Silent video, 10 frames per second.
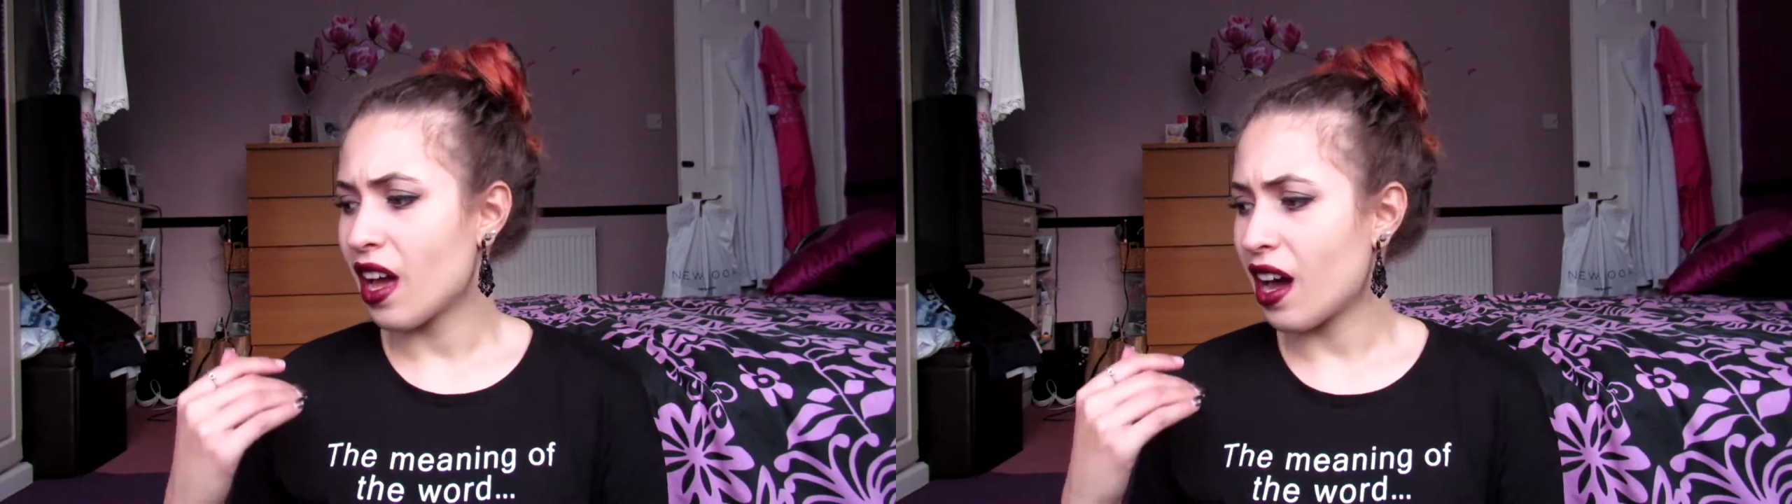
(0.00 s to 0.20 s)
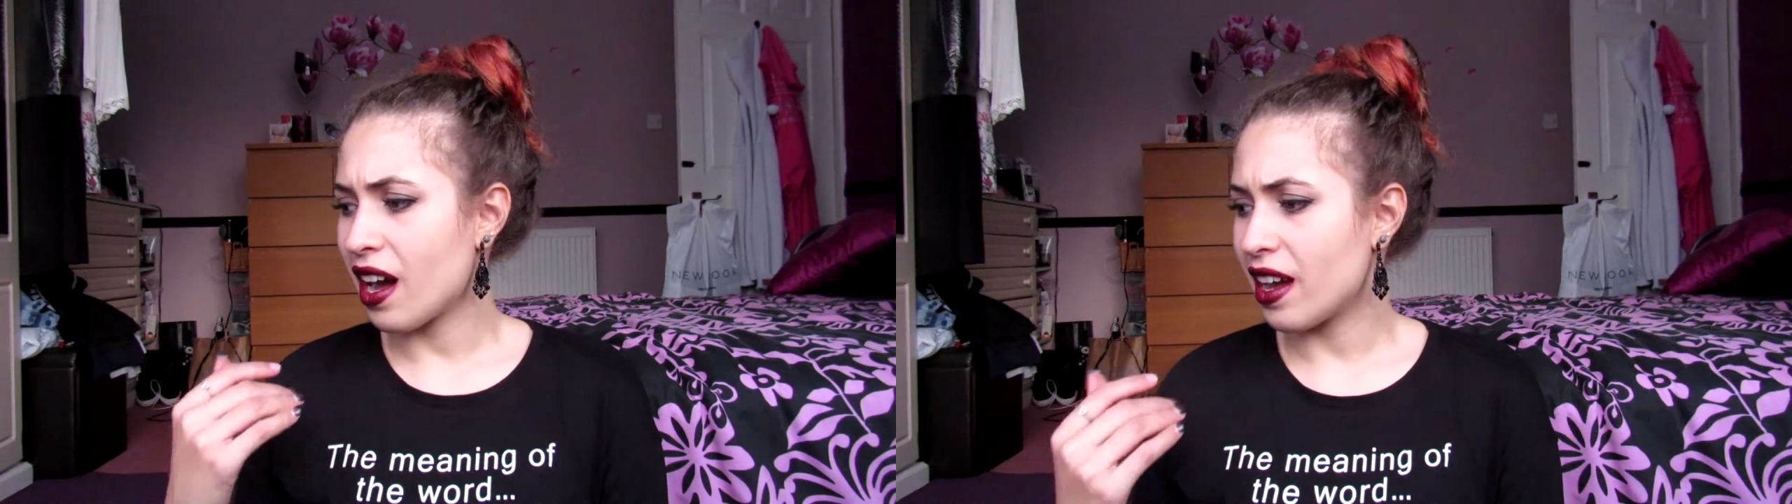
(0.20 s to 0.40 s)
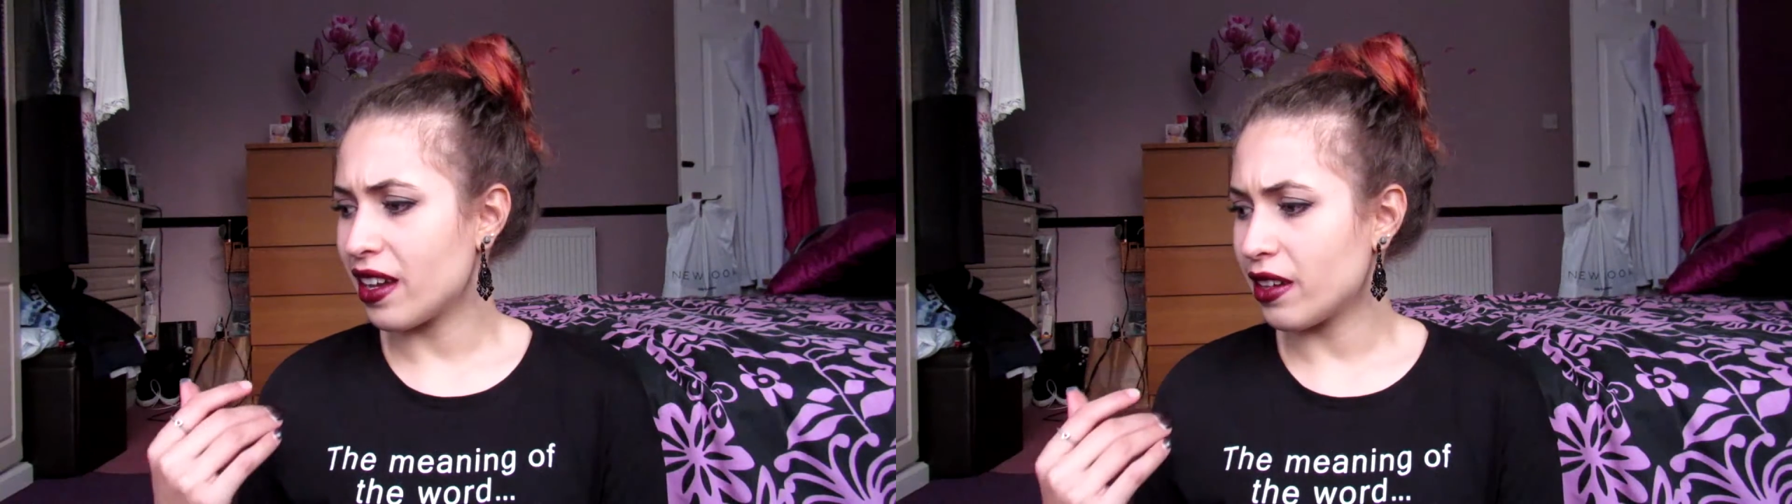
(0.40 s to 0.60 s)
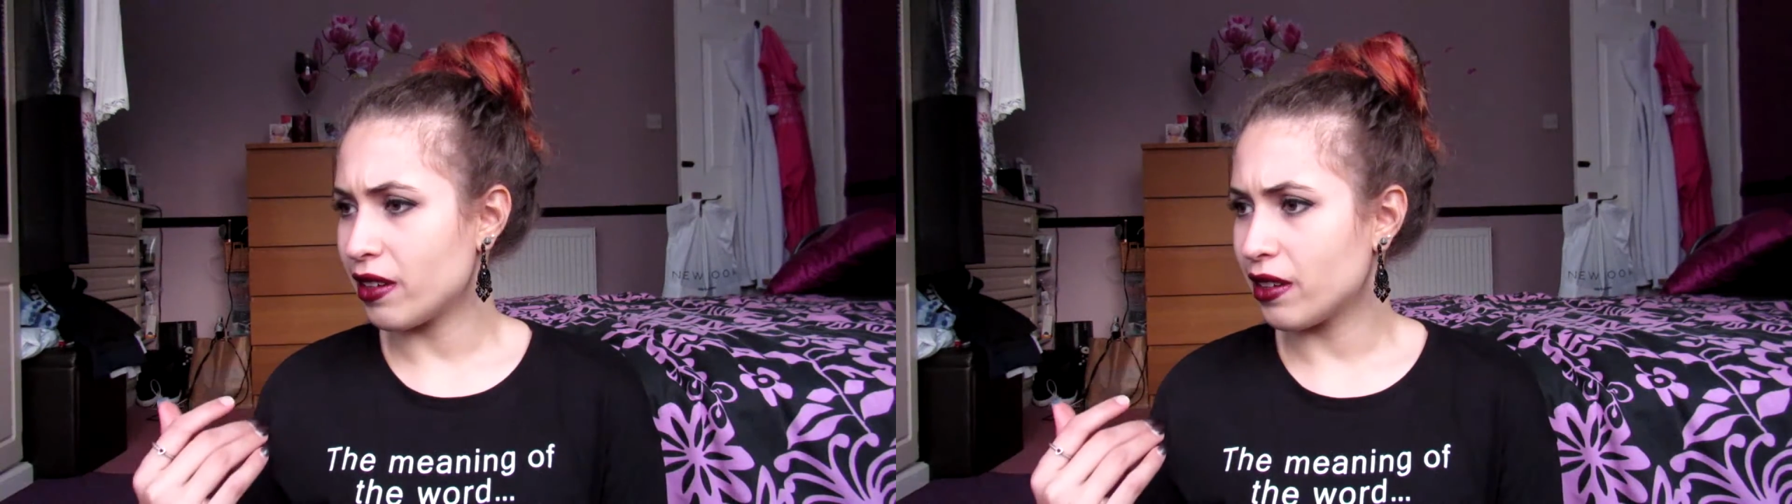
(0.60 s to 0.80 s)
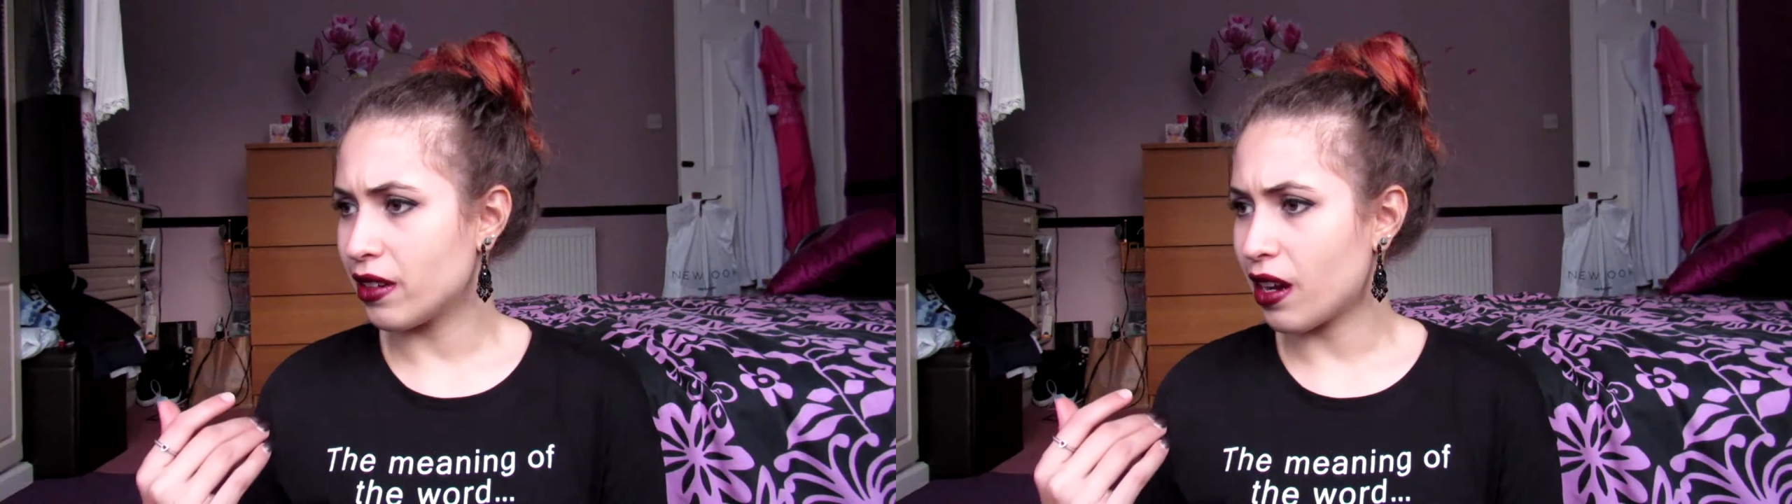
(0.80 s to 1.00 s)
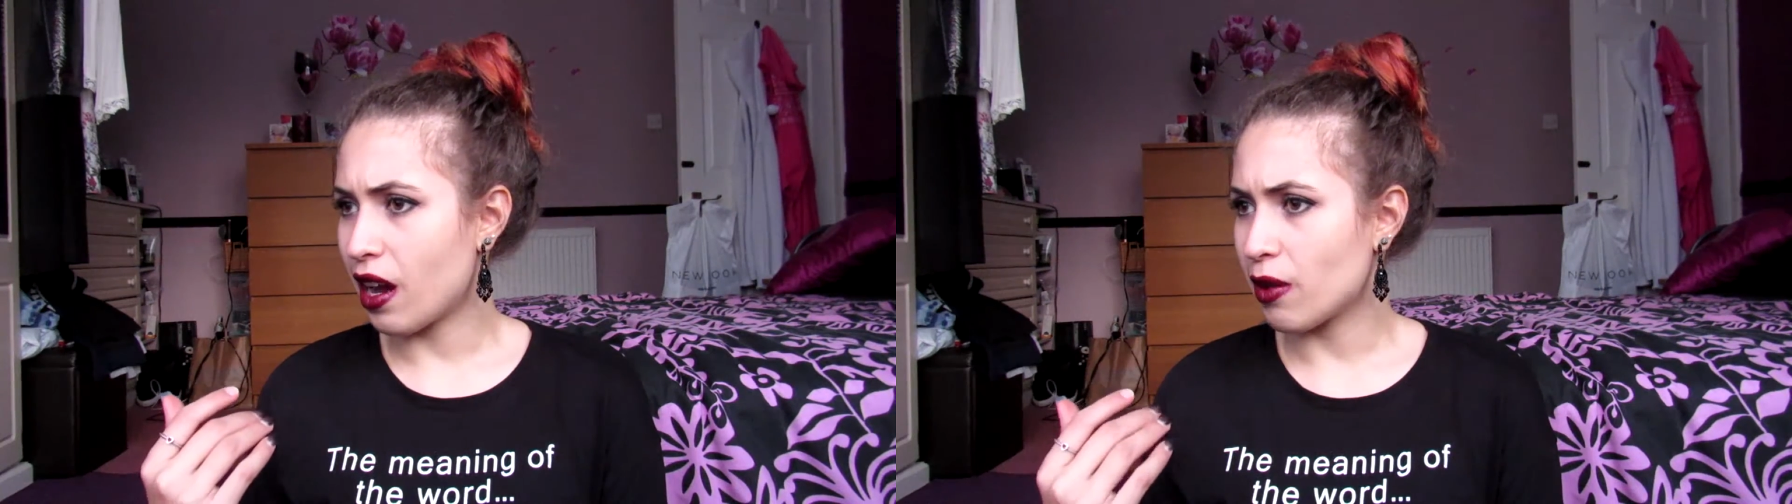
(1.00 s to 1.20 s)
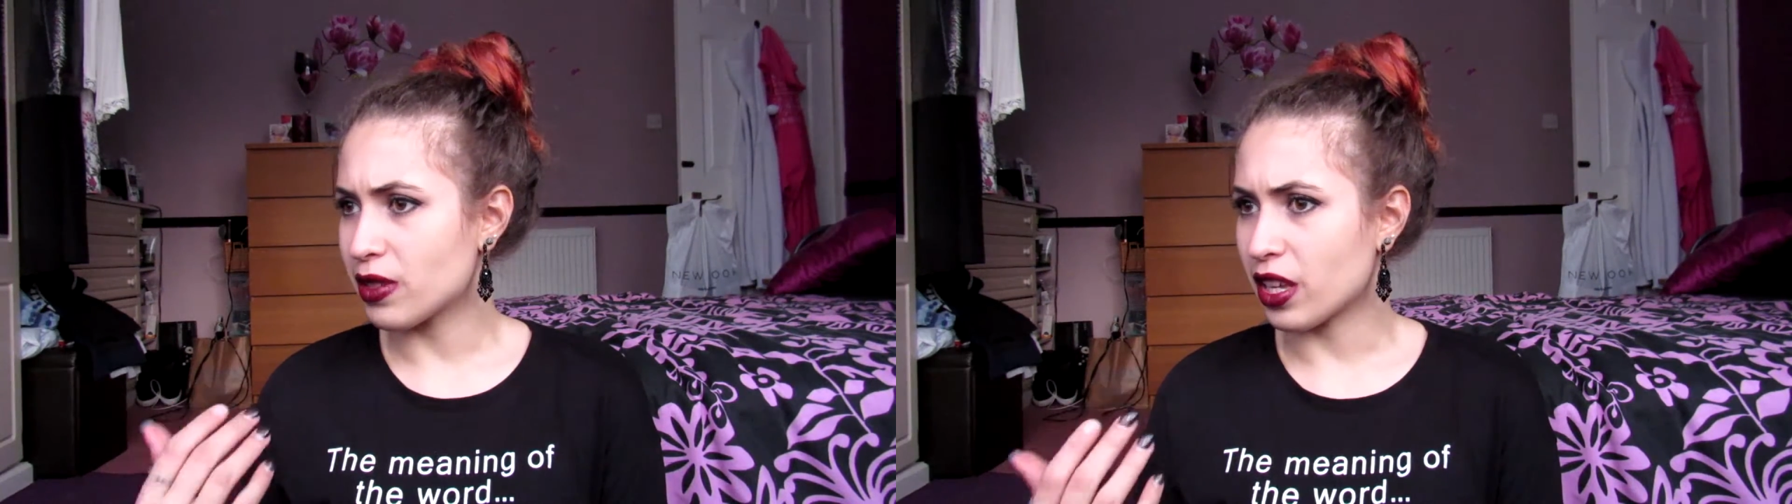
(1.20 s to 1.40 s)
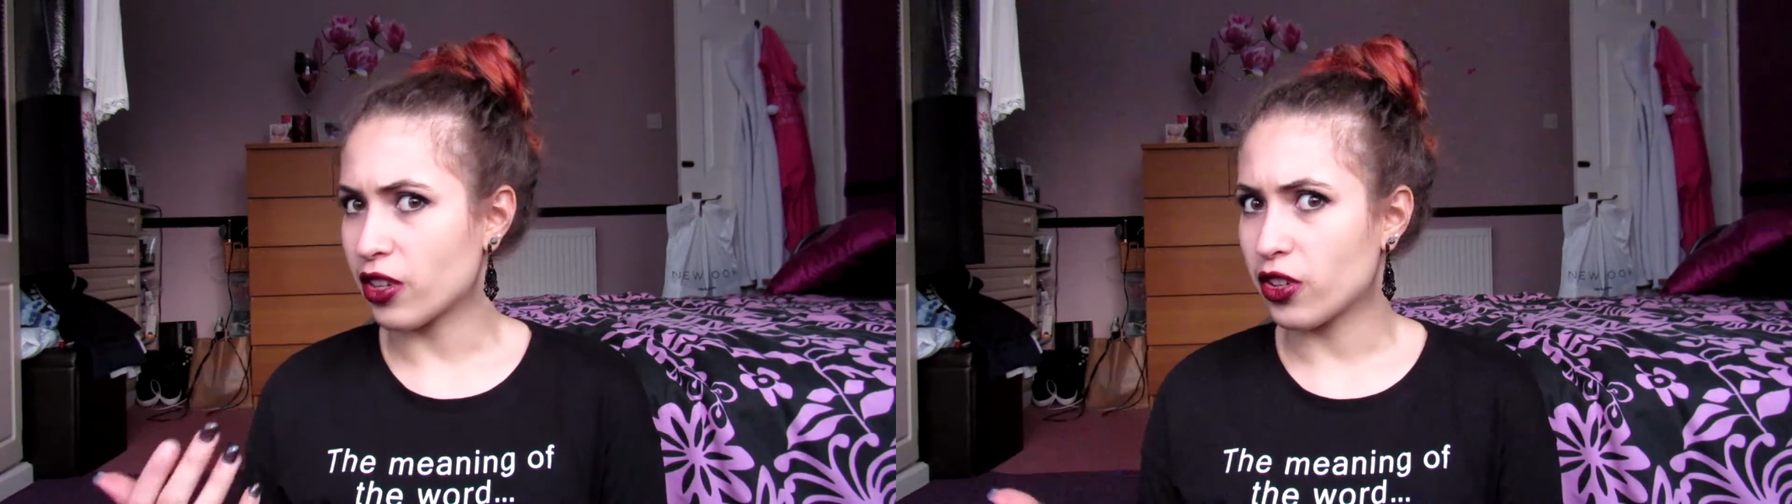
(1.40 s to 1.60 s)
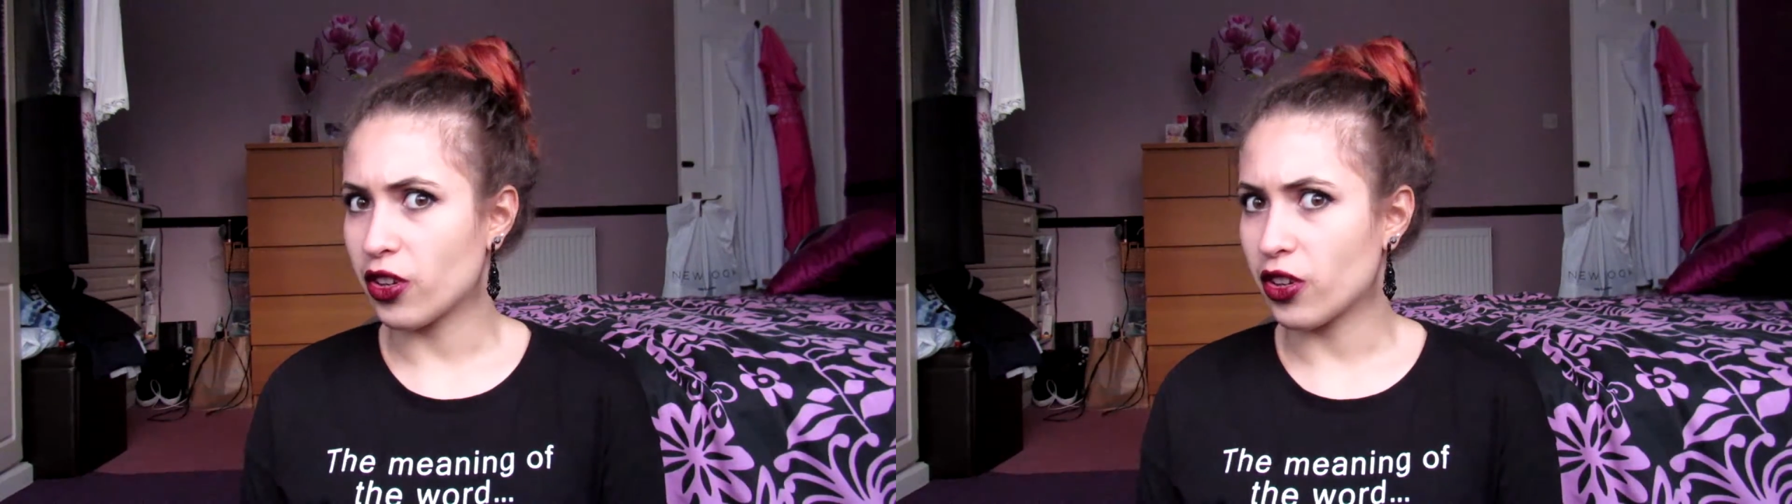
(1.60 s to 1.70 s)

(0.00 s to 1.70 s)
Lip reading: I was like,